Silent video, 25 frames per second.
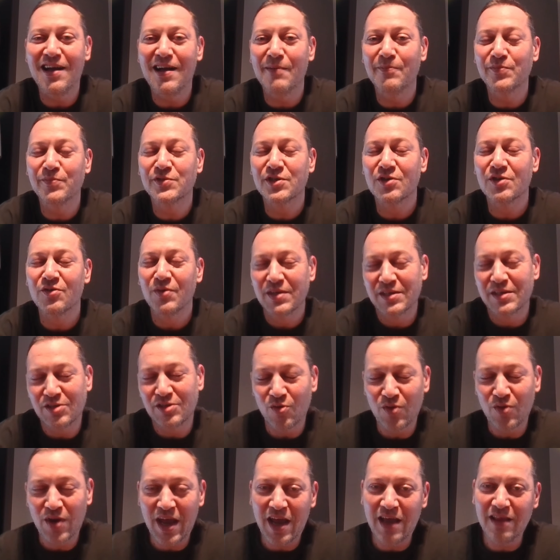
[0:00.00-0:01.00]
so it's
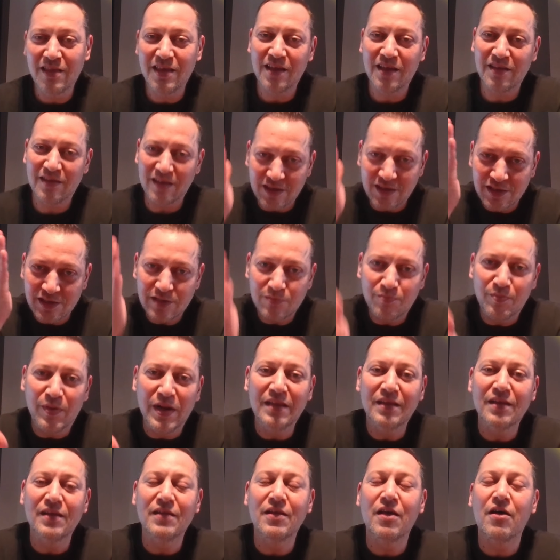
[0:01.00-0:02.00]
okay that it's
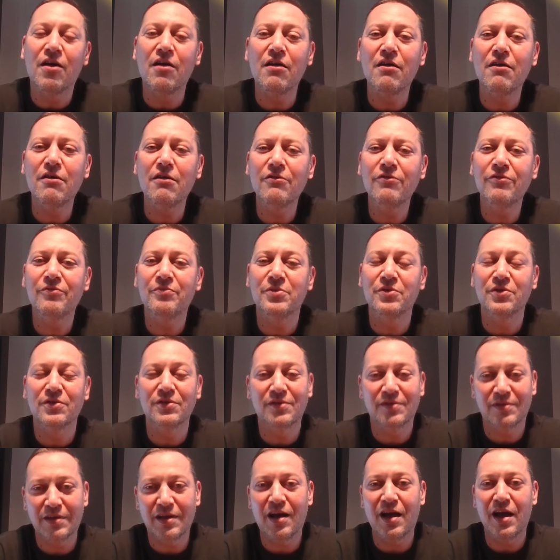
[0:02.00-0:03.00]
split in half, but
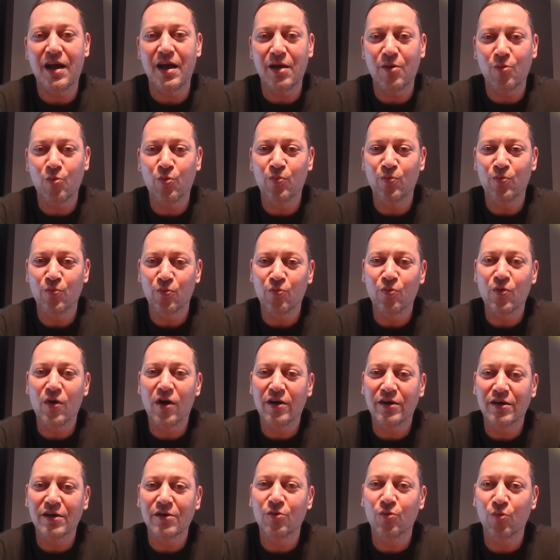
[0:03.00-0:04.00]
I
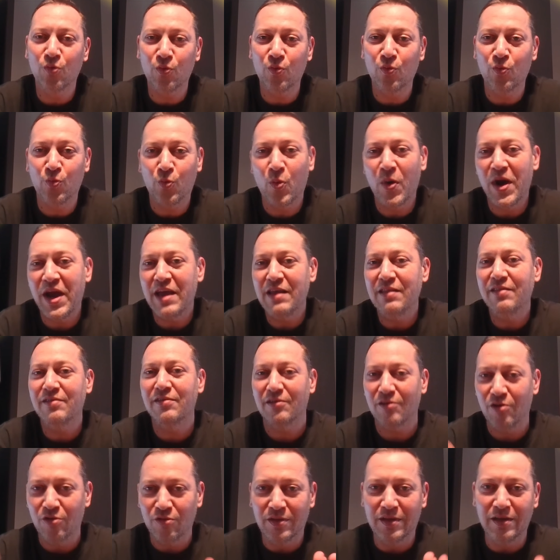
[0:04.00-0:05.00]
rather wait
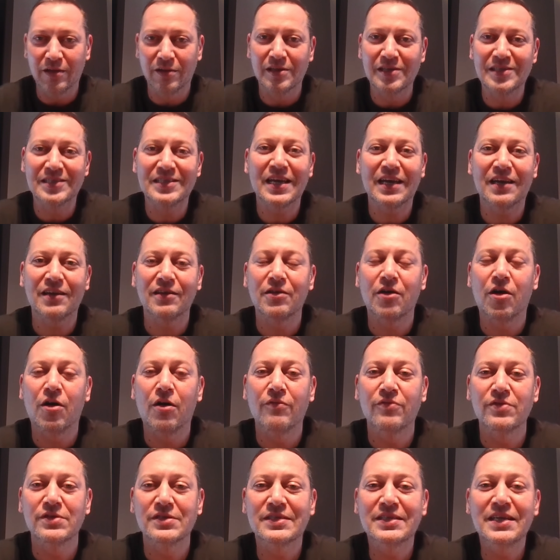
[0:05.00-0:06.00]
until the second
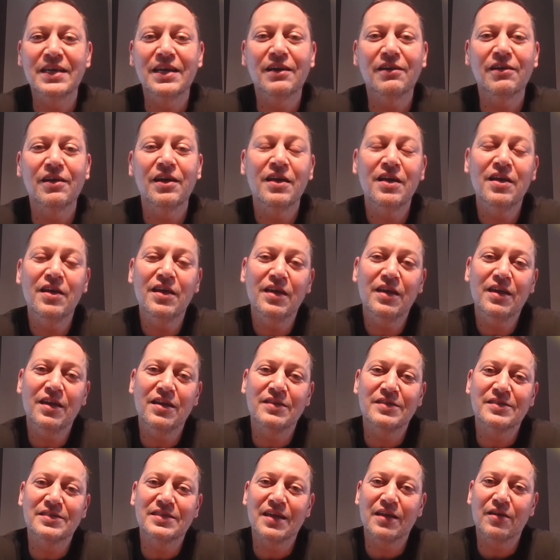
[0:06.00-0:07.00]
half is there
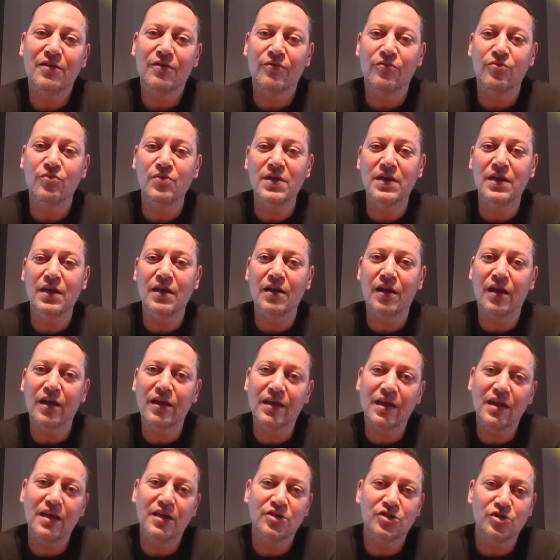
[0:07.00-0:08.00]
instead of reading
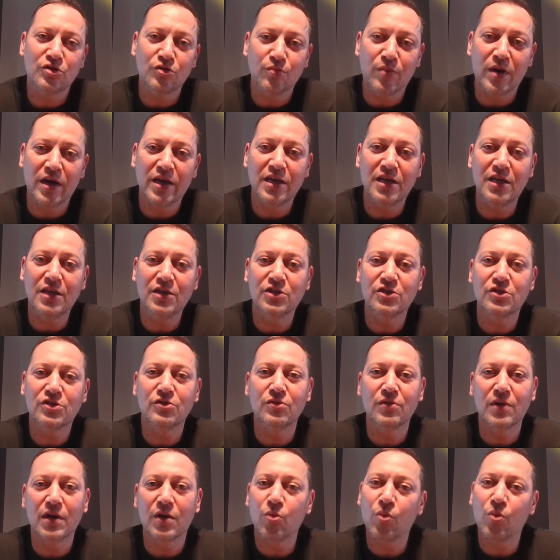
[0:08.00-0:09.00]
like issue by
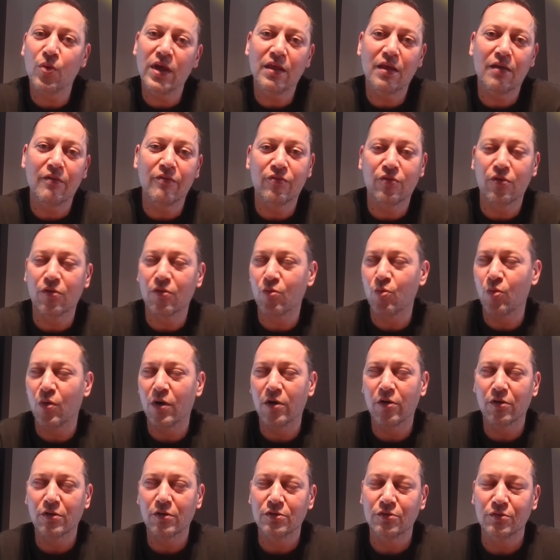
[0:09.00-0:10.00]
issue and waiting for 1
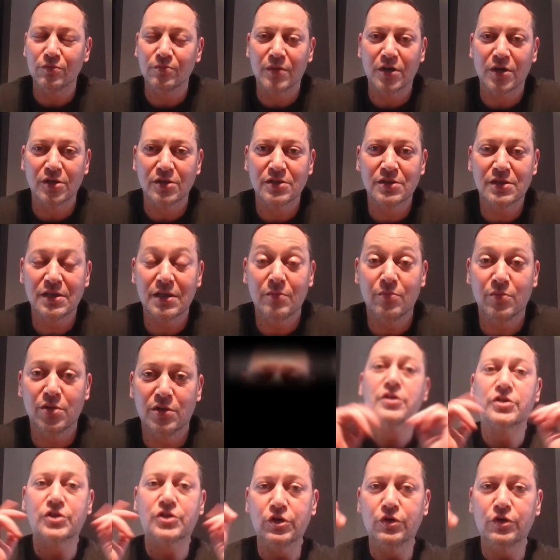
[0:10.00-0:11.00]
or 2 months in
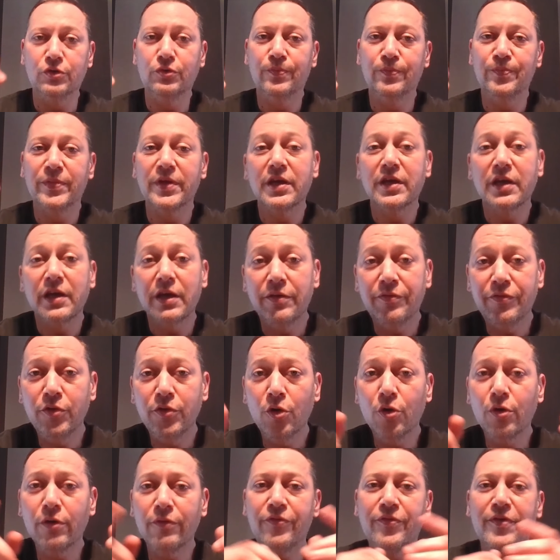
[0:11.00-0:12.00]
between. So, if
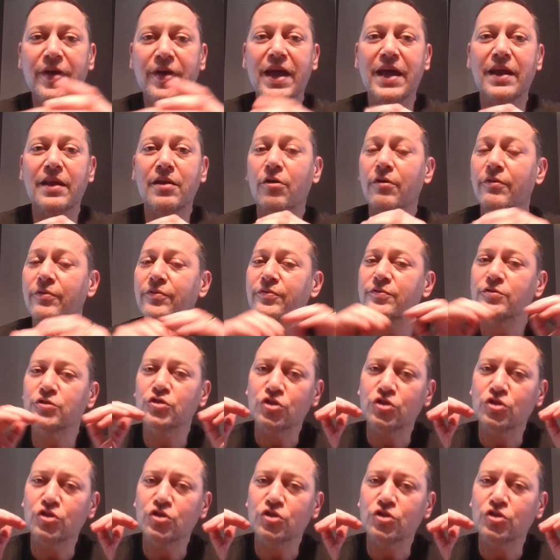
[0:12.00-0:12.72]
you're a fan of